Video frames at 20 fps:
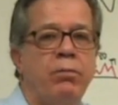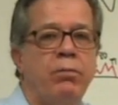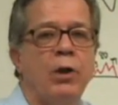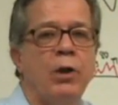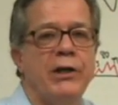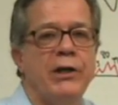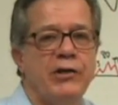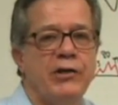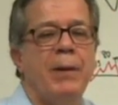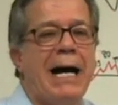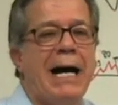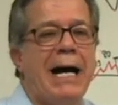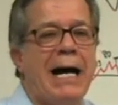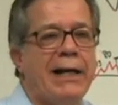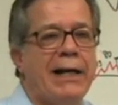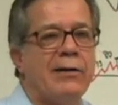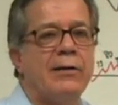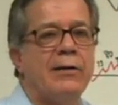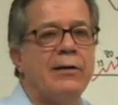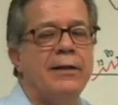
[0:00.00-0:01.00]
of a bullish
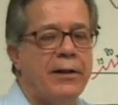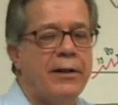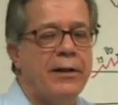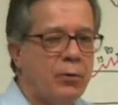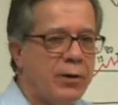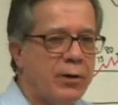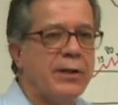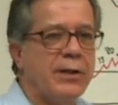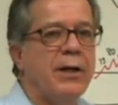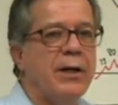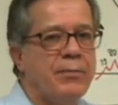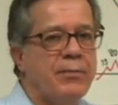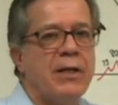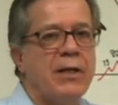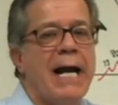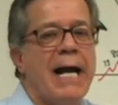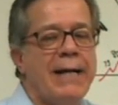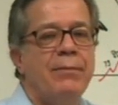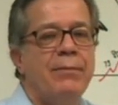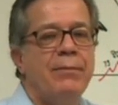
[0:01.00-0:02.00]
bias, in other words, an
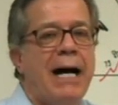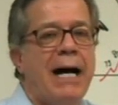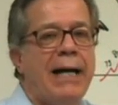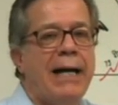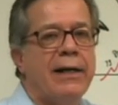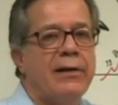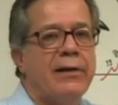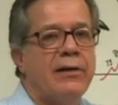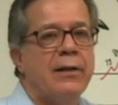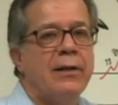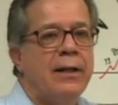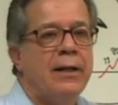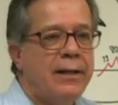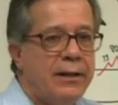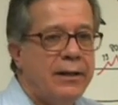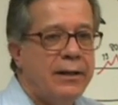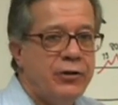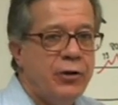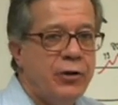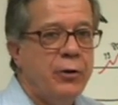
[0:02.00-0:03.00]
upside bias
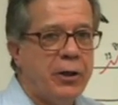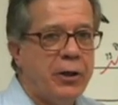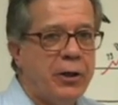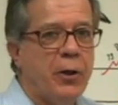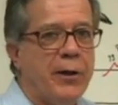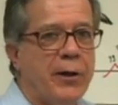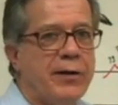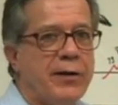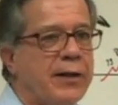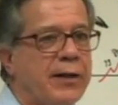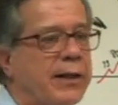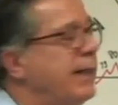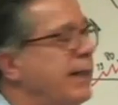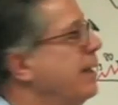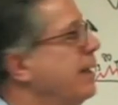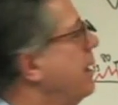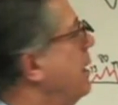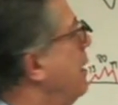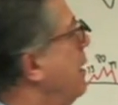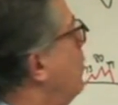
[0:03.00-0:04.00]
to the
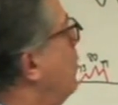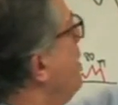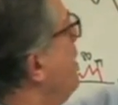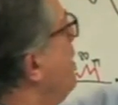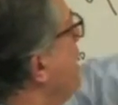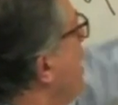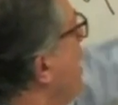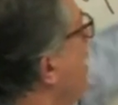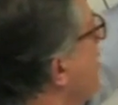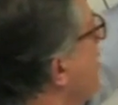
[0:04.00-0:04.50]
currency when the